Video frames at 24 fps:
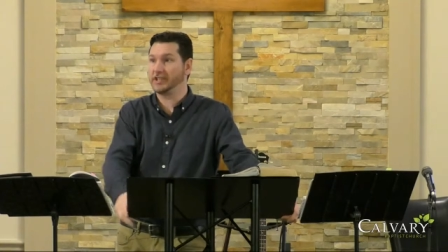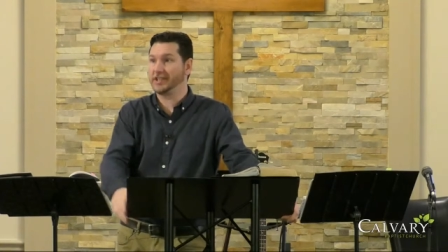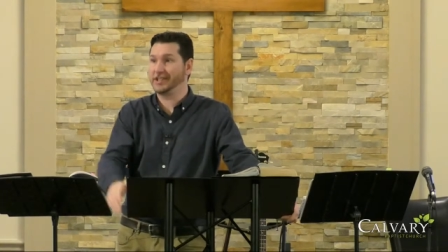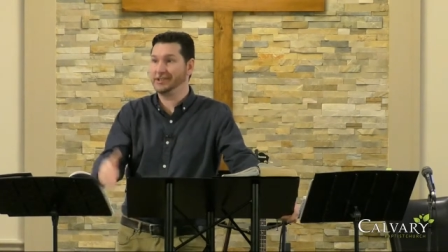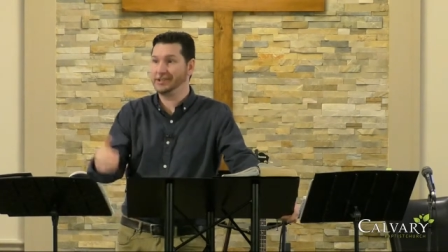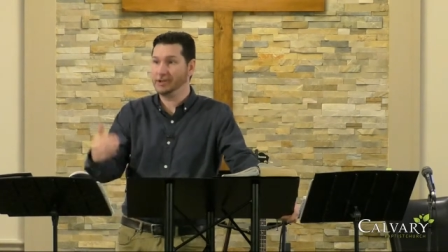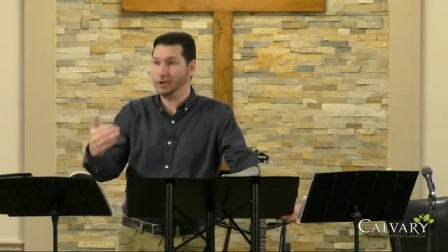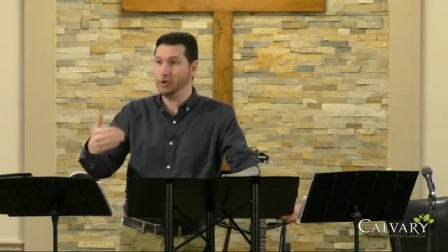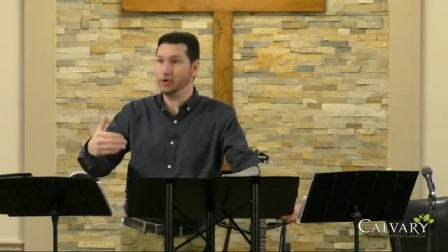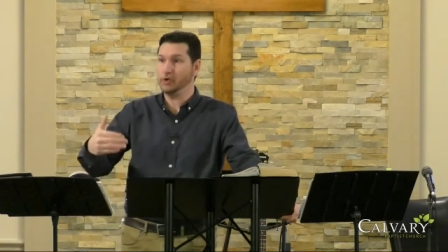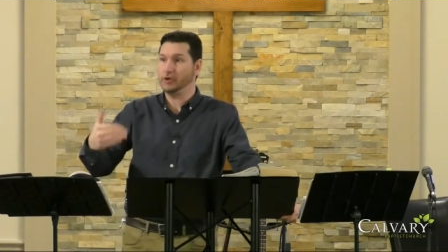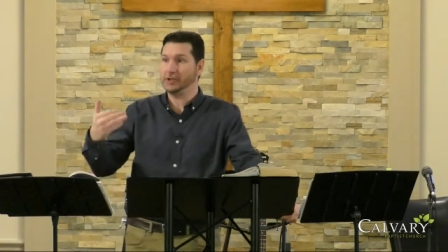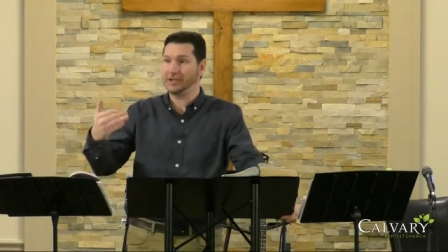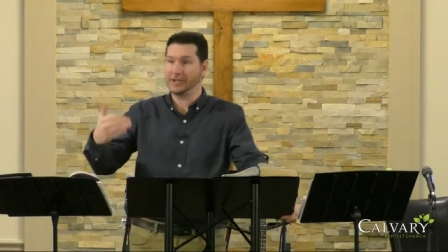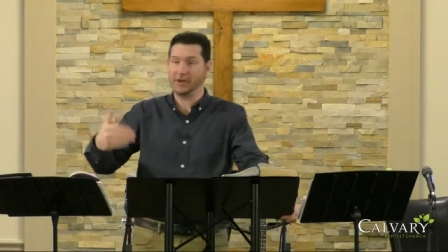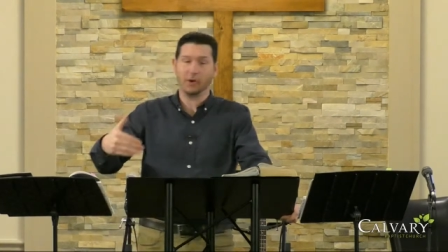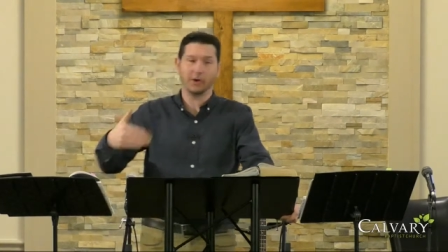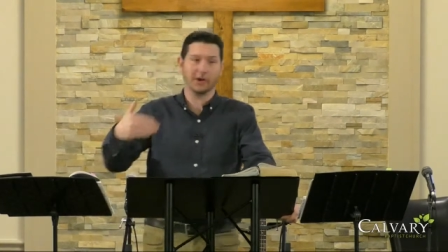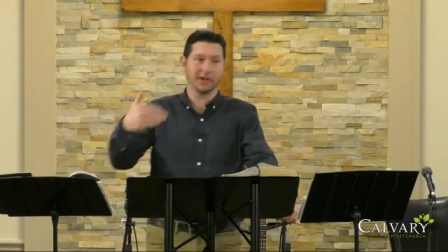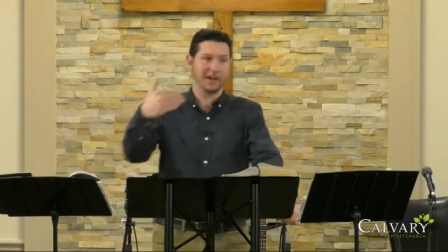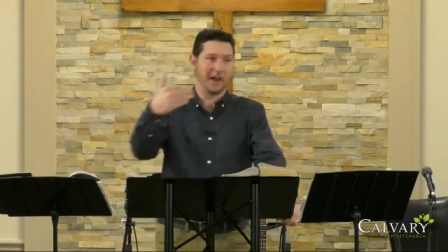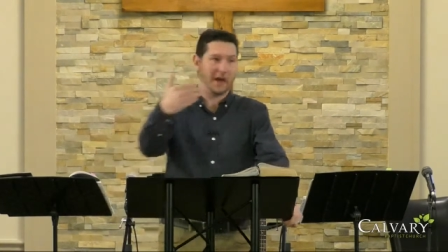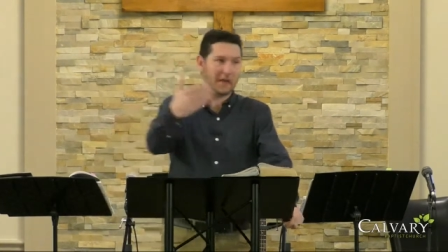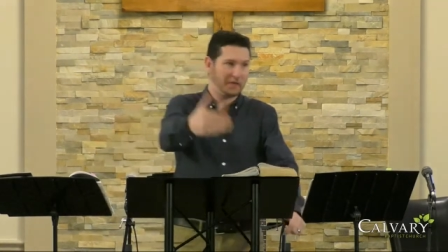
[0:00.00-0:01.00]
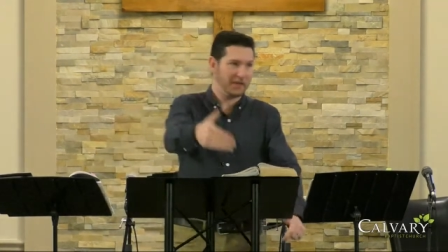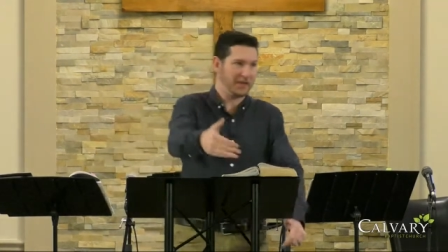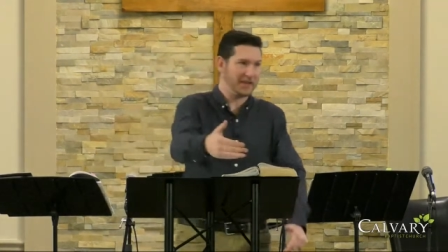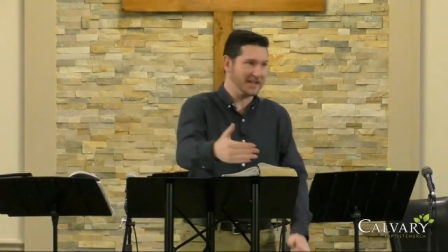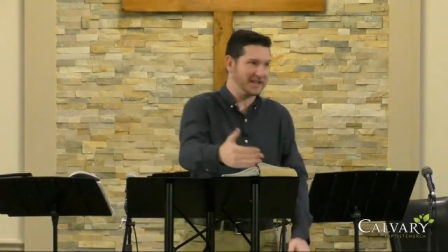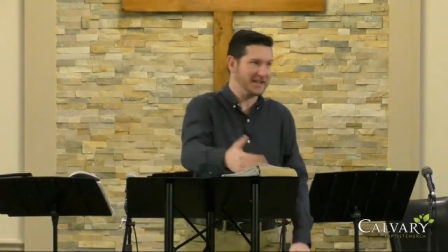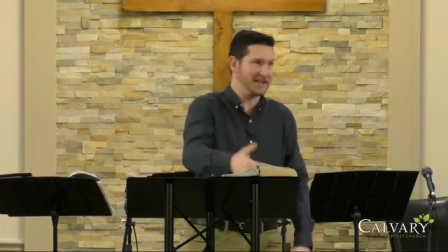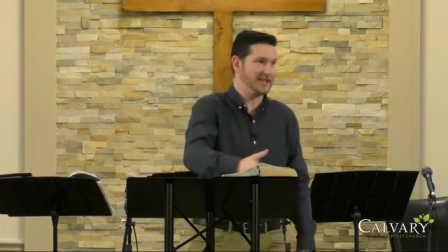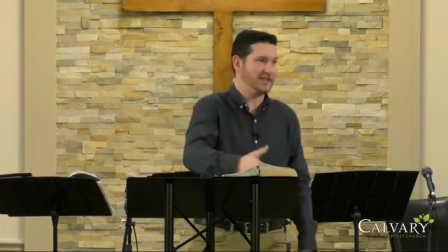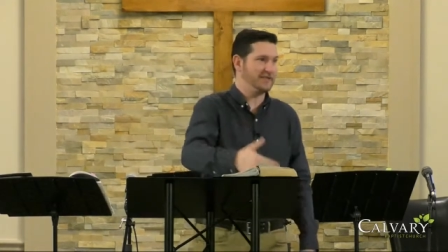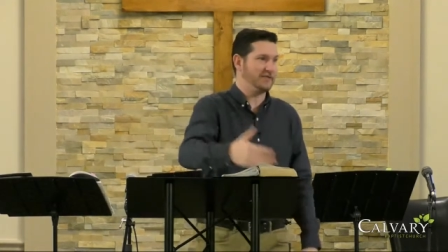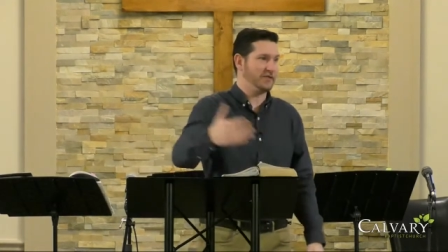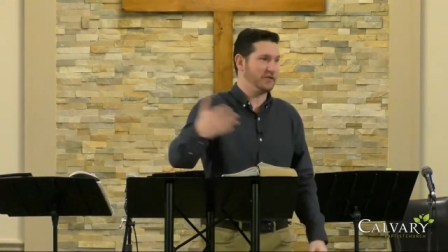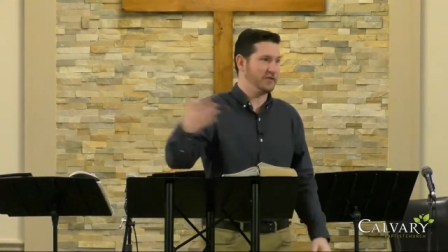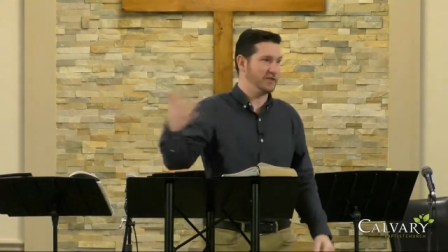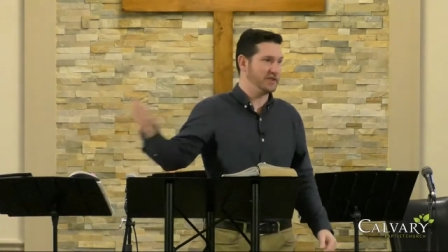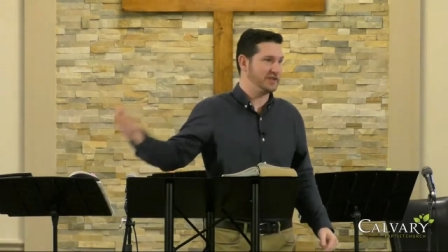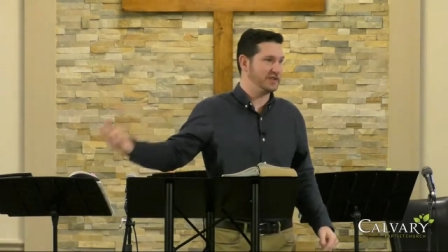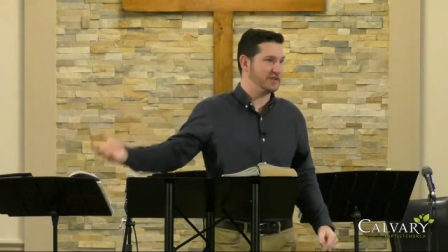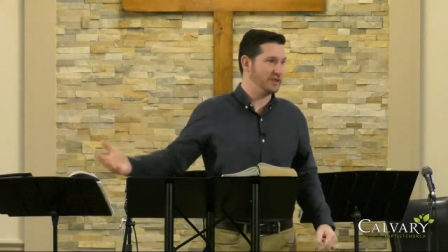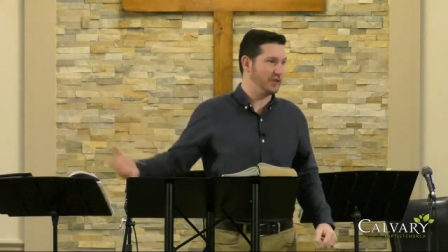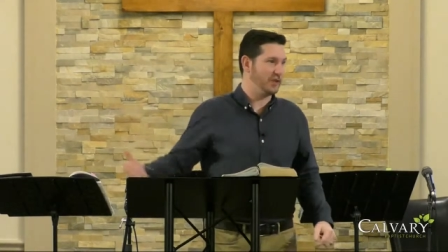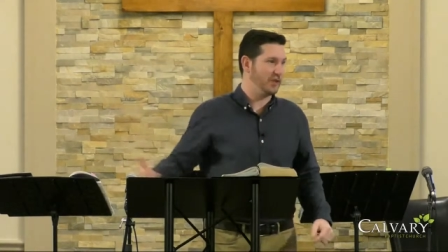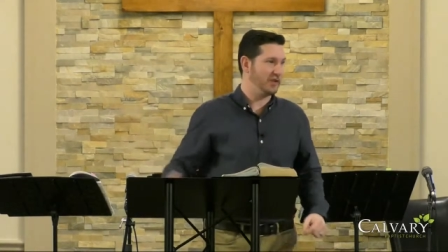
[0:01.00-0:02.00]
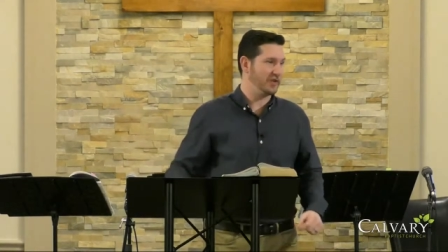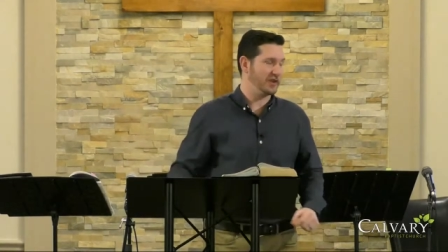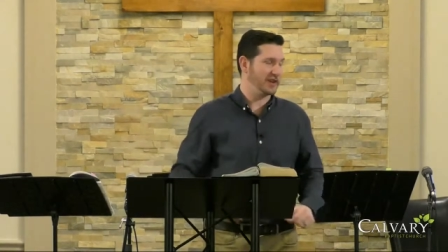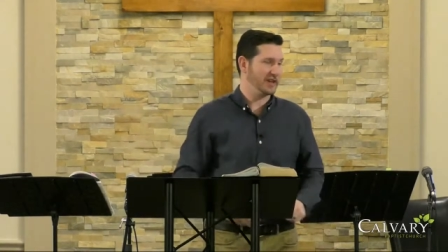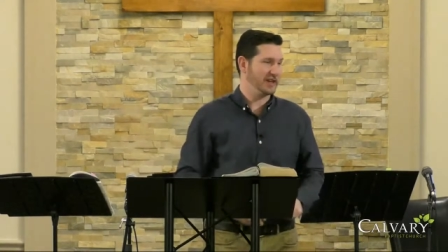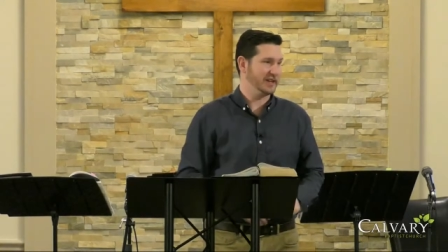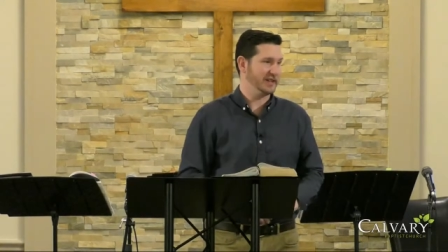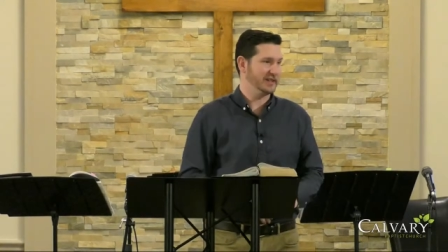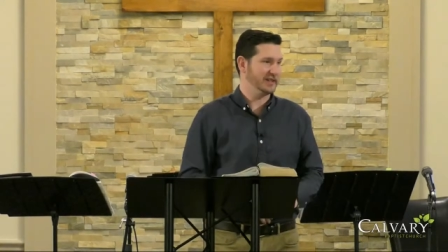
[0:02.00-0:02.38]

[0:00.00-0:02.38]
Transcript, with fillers: to use your nothingness for His glory.